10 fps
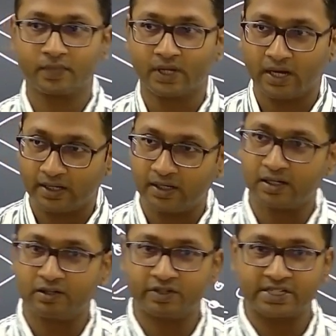Until
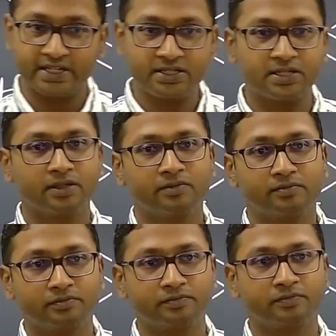convergence,
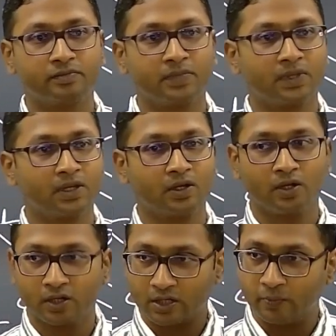
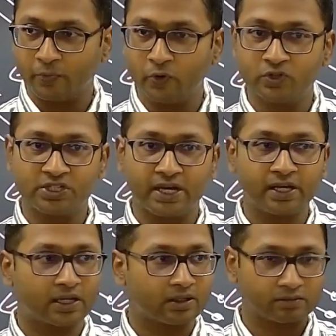compute J,
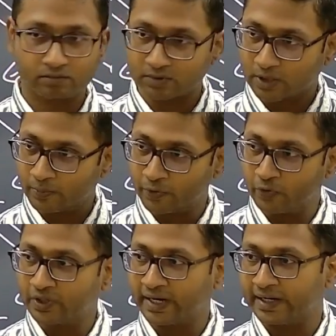
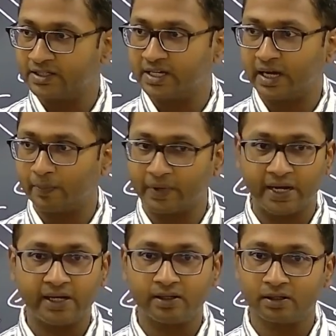compute grad J,
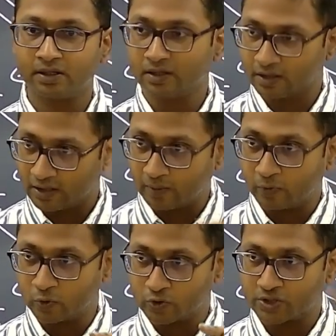update
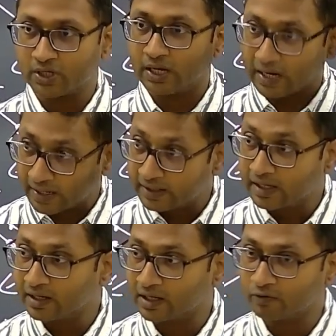W's. Until
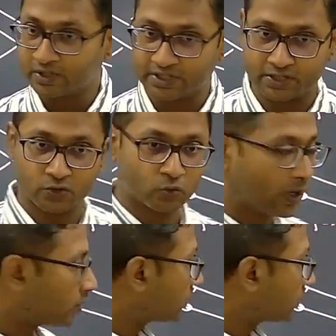convergence. What